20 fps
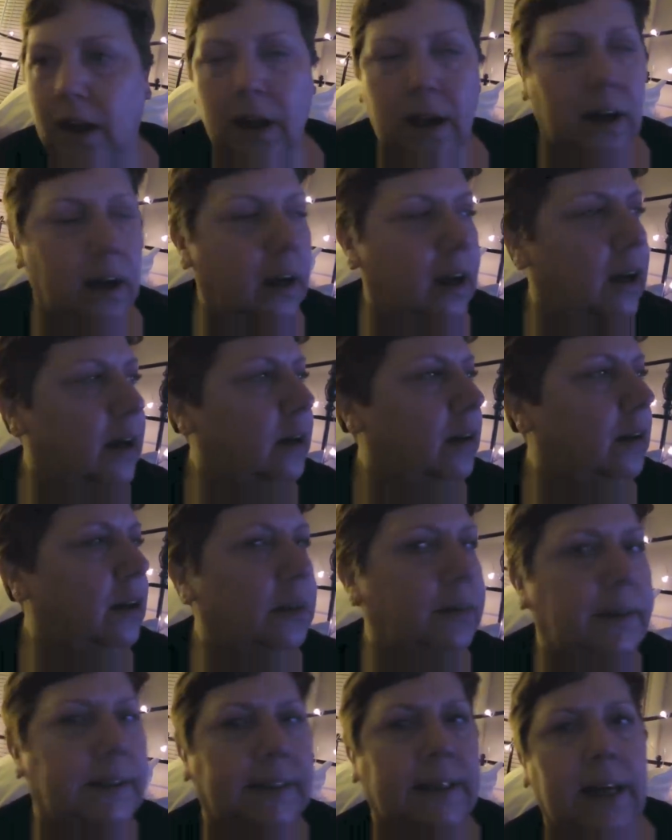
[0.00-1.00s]

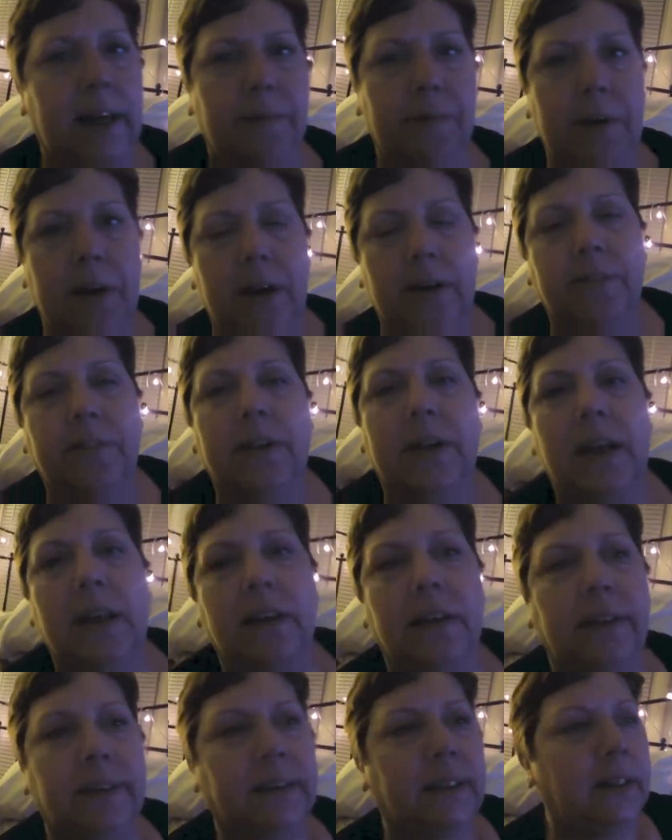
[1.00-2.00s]
Louis scared me half to death. He
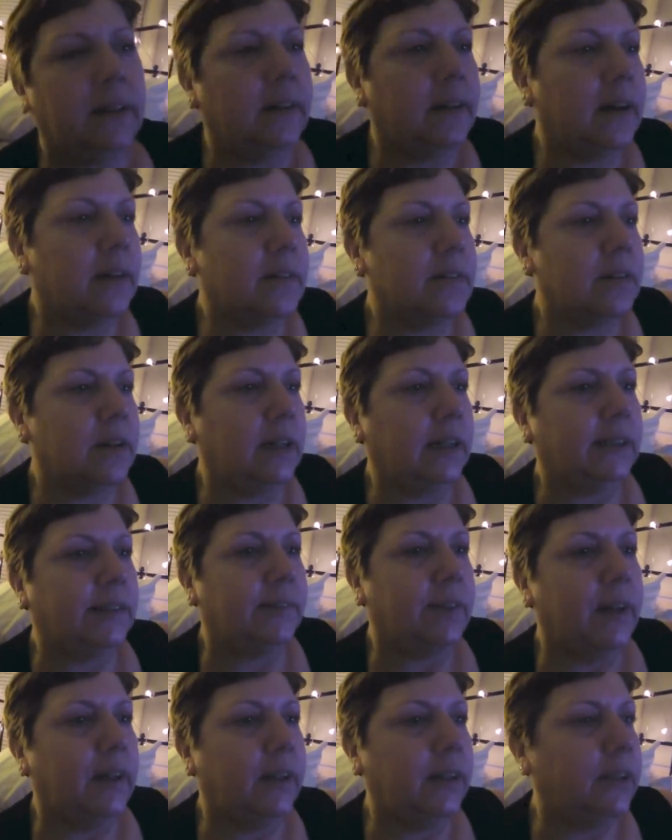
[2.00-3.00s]
stayed downstairs for
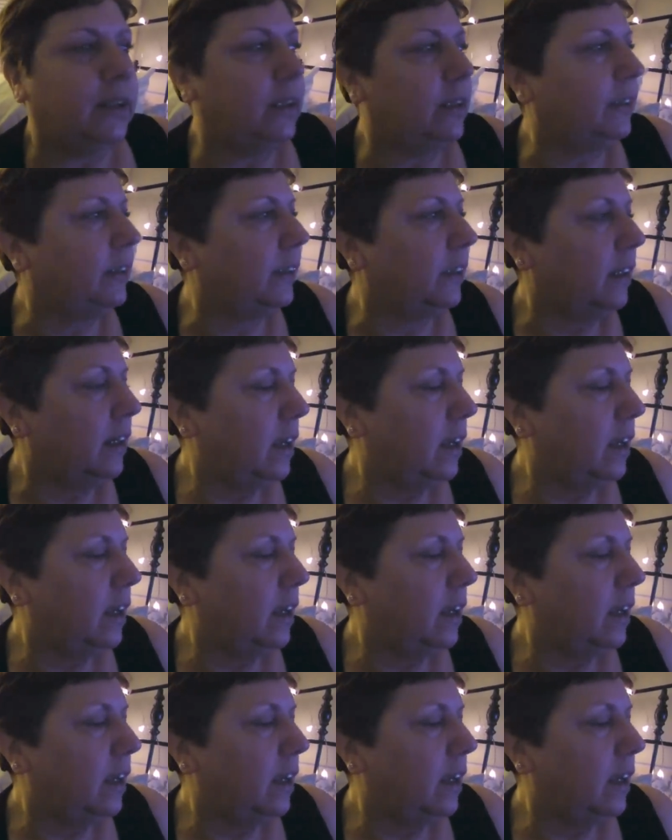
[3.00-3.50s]
ages